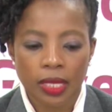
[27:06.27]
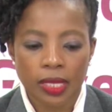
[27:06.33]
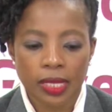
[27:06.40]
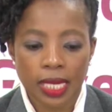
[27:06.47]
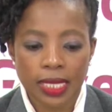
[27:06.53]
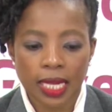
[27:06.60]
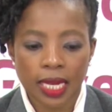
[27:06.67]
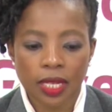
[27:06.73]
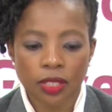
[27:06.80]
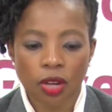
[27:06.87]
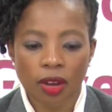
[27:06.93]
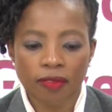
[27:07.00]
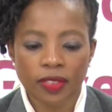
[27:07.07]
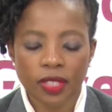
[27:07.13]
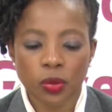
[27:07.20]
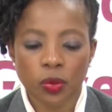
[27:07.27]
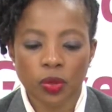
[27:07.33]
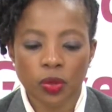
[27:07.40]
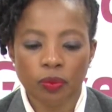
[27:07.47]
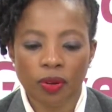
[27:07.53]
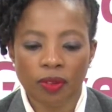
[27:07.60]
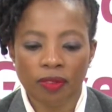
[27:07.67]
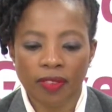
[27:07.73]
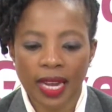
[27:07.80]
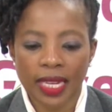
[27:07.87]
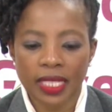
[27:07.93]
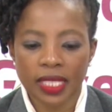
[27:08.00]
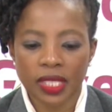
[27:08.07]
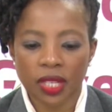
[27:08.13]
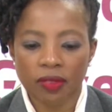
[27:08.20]
The satellite office will
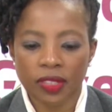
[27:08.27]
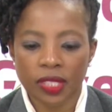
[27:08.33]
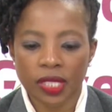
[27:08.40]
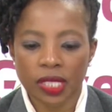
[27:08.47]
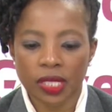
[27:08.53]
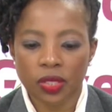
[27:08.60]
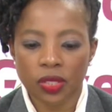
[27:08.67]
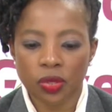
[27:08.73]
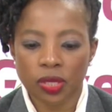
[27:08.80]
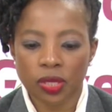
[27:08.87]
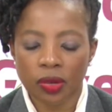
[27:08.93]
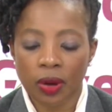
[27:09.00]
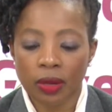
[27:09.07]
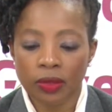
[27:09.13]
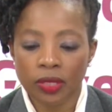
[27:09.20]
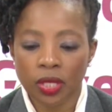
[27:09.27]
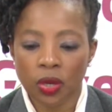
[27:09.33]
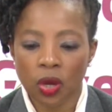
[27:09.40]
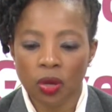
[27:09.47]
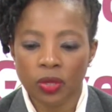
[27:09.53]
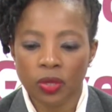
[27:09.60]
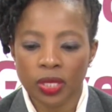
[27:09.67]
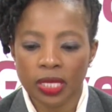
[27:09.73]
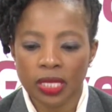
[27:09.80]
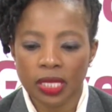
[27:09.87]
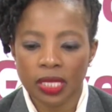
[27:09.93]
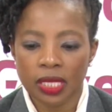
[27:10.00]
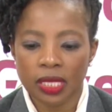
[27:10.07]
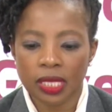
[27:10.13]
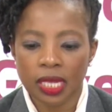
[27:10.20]
provide services to surrounding
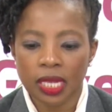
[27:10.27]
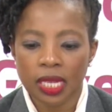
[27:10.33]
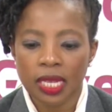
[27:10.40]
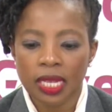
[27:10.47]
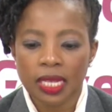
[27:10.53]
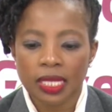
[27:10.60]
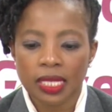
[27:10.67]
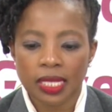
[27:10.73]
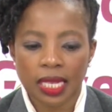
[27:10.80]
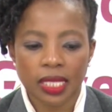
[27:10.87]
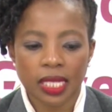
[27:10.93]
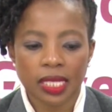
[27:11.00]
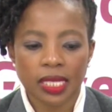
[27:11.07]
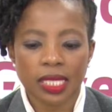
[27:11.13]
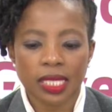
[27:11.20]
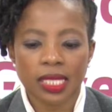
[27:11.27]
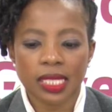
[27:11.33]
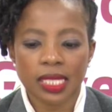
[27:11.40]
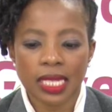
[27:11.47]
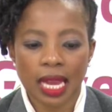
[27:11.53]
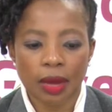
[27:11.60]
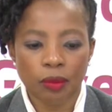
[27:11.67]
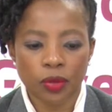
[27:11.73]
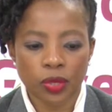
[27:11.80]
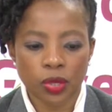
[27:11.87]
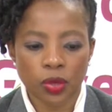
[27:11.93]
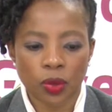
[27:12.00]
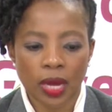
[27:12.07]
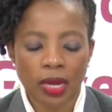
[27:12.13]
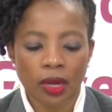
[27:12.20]
communities such as
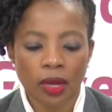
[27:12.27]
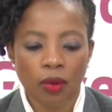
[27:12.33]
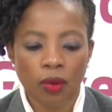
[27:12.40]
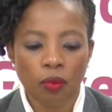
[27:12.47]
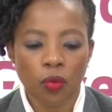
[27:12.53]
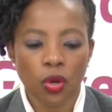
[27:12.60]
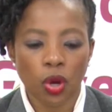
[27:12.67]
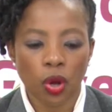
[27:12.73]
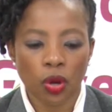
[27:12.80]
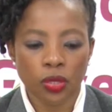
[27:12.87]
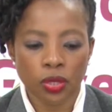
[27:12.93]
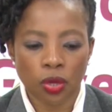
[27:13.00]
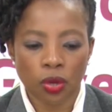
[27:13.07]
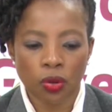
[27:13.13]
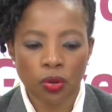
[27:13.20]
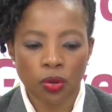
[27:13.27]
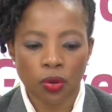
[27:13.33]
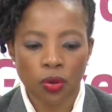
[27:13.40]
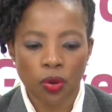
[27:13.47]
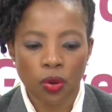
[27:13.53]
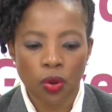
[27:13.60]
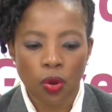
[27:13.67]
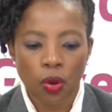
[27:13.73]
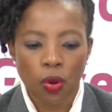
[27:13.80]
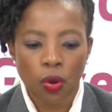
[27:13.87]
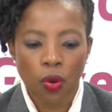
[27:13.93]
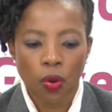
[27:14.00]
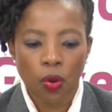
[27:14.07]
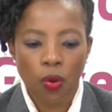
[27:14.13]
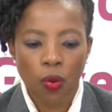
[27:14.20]
Siabuswa, Mulodo,
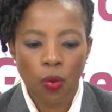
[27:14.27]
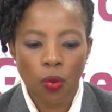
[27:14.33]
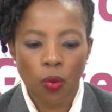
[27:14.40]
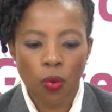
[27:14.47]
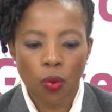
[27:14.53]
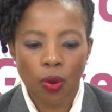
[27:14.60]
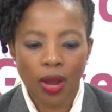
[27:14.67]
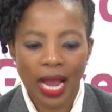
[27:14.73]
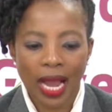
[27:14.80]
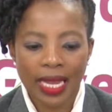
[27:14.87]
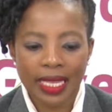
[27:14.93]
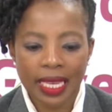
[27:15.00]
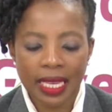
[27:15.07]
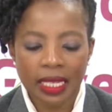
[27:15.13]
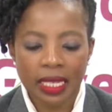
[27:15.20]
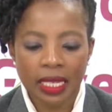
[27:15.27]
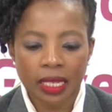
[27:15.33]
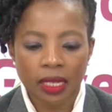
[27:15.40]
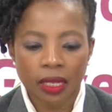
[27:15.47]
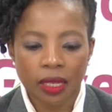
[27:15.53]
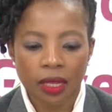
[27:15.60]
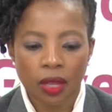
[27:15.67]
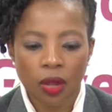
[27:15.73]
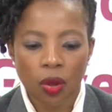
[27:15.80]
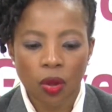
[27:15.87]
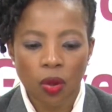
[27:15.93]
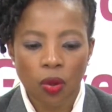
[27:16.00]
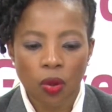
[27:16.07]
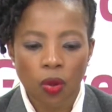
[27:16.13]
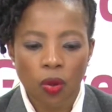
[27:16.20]
Ukukhanyeni,
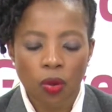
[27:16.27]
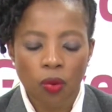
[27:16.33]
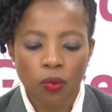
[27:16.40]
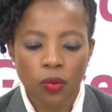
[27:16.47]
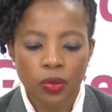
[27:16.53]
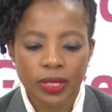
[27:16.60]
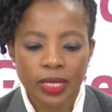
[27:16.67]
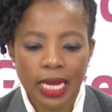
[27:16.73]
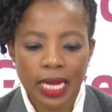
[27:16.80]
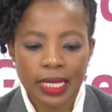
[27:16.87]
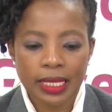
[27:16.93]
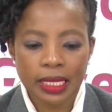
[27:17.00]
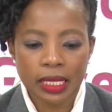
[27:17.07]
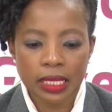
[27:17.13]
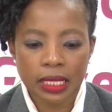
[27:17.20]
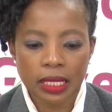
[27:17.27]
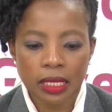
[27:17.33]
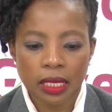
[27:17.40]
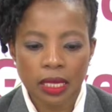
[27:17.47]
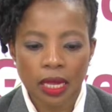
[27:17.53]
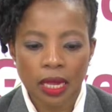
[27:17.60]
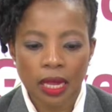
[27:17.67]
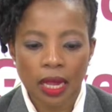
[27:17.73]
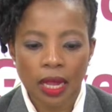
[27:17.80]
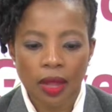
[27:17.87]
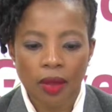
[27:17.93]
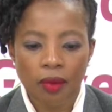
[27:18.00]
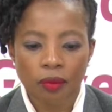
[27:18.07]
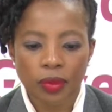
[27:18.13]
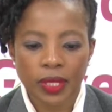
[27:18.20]
Muteti,
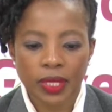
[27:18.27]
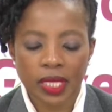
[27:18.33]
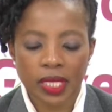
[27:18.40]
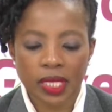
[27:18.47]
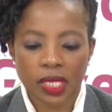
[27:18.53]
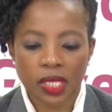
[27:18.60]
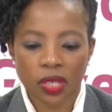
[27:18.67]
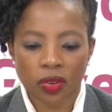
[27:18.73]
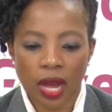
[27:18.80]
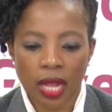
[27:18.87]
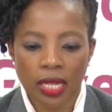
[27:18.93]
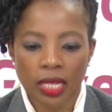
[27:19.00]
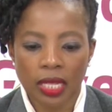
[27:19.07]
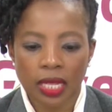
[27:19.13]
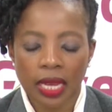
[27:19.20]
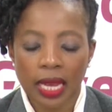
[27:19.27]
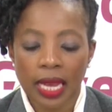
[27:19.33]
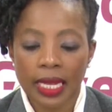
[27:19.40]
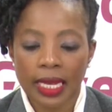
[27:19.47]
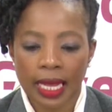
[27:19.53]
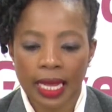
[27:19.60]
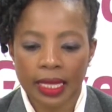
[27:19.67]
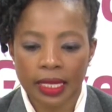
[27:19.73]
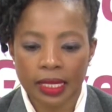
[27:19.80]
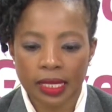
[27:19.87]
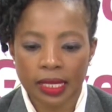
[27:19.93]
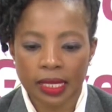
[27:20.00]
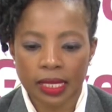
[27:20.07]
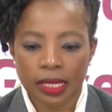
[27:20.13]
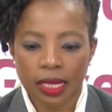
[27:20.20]
Pieterskraal, and
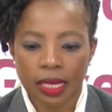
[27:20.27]
others.